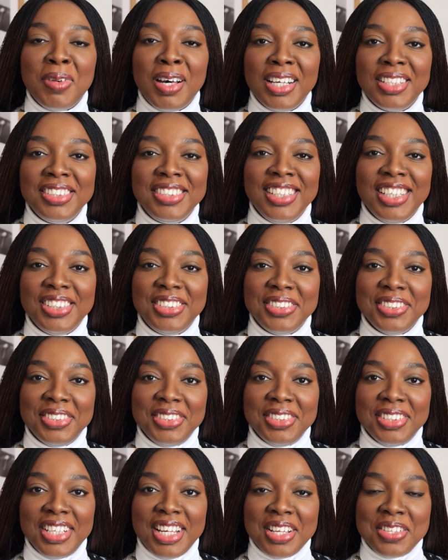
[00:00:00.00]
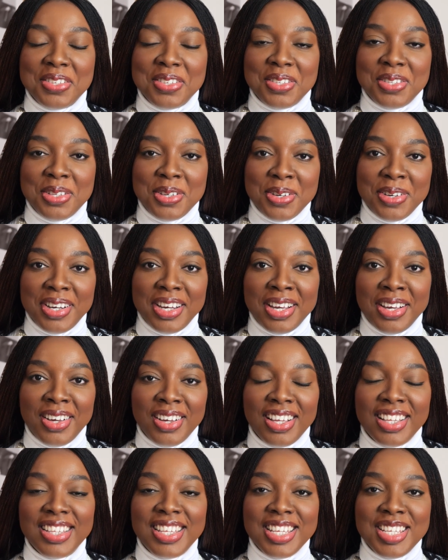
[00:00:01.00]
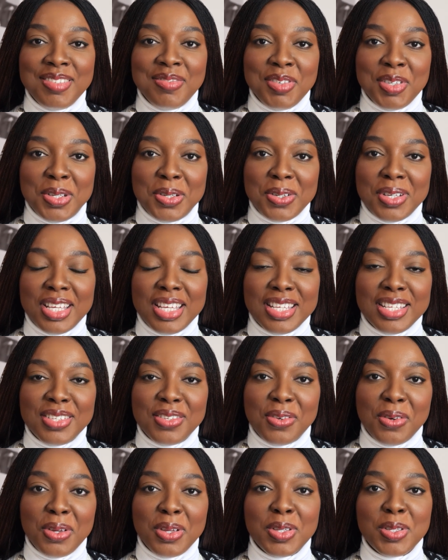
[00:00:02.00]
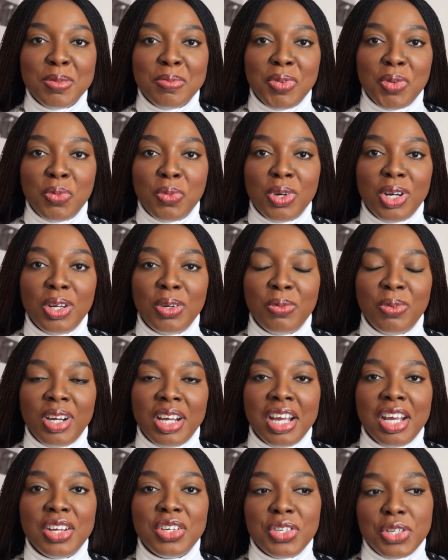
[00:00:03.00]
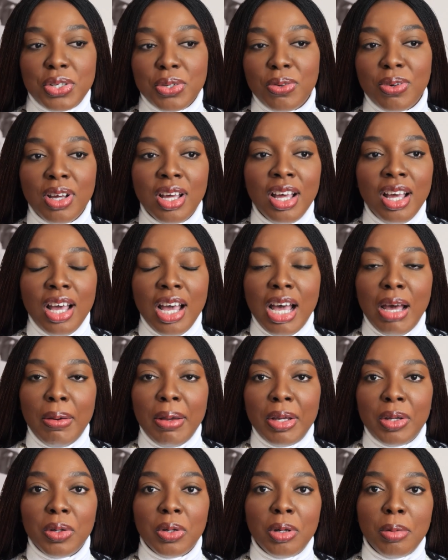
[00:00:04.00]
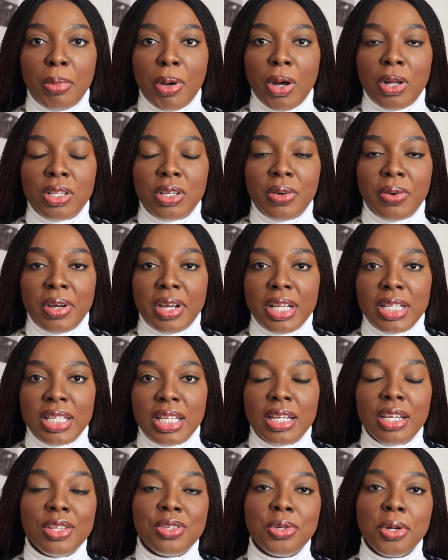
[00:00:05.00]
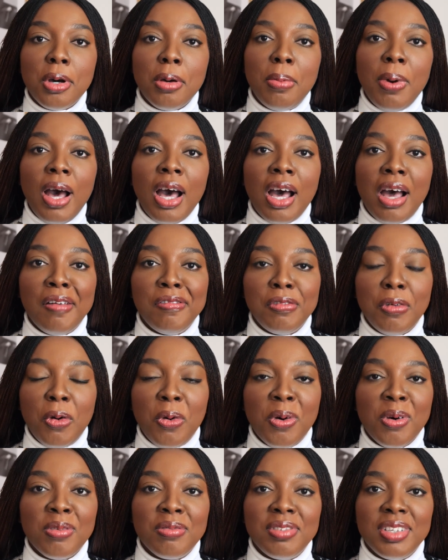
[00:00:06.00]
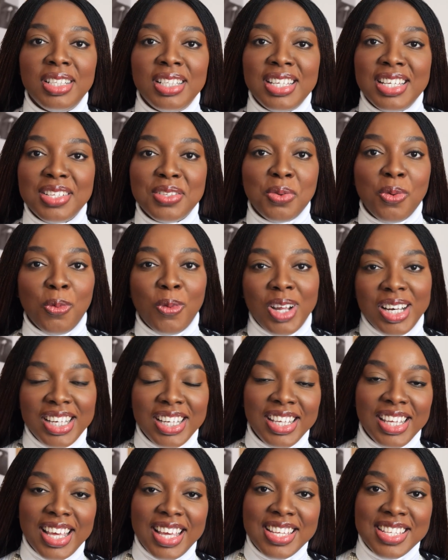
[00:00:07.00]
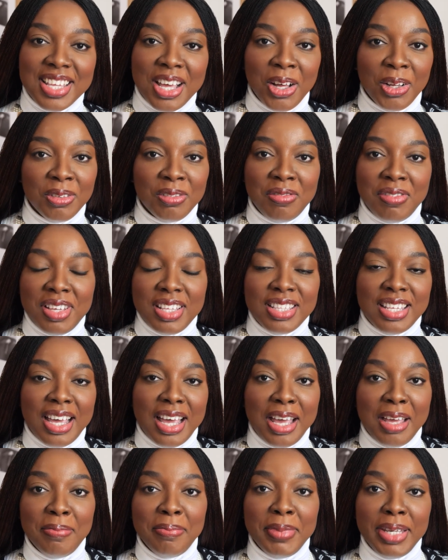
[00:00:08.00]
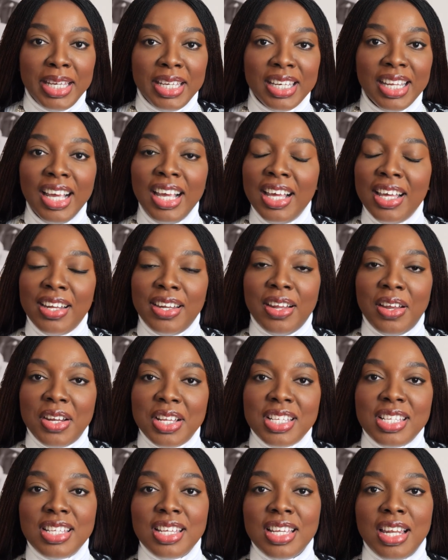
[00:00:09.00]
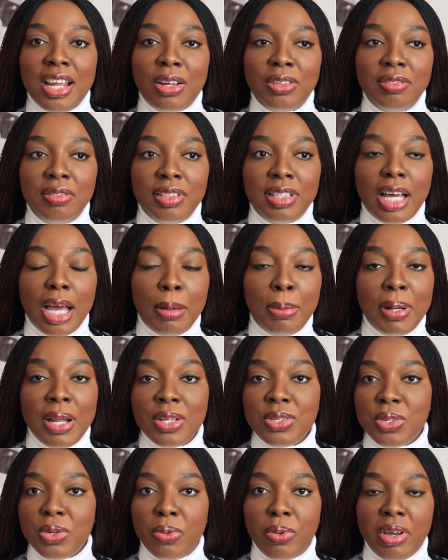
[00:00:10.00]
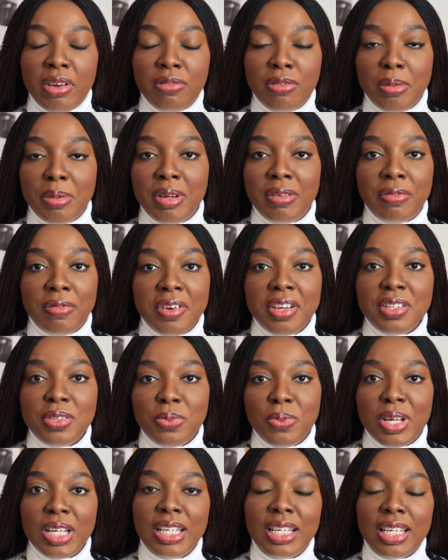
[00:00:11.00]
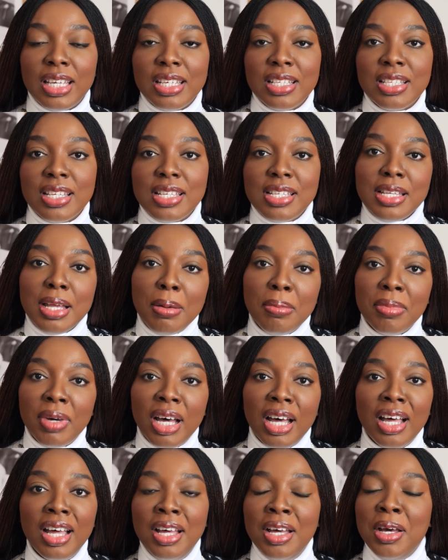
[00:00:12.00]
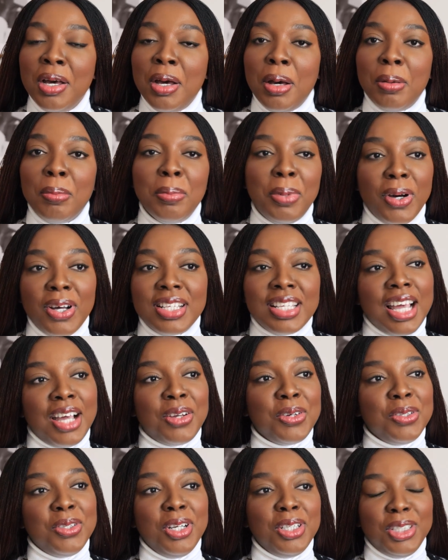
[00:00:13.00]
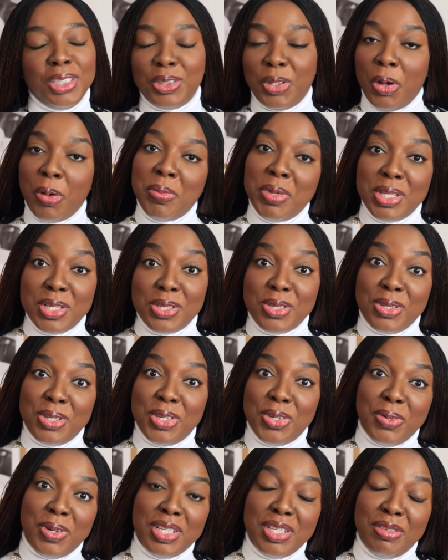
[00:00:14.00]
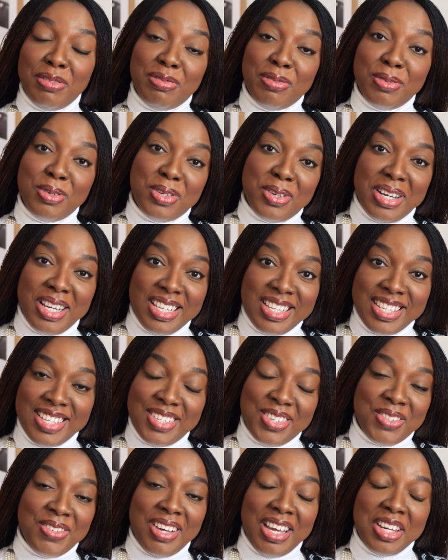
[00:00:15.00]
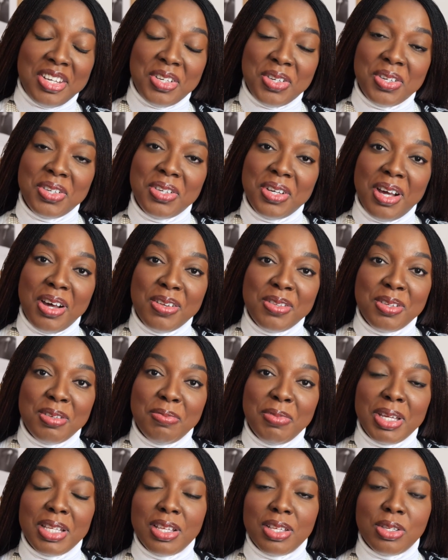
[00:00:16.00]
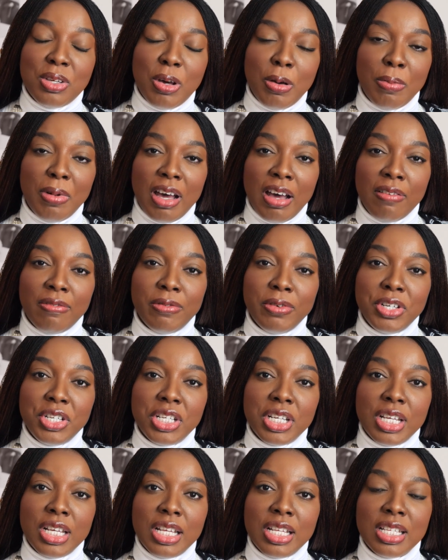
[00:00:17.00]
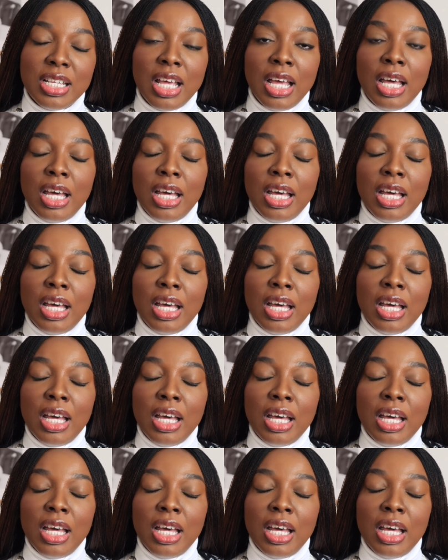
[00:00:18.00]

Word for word: back to yet another tutorial. This video is going to be one where I show how I go about creating the top half of this wedding guest outfit that I made. Now this is an outfit that I plan to wear for my friend's wedding in December, but I could not just commit to showing the full dress, so I showed you how to make the top half, which is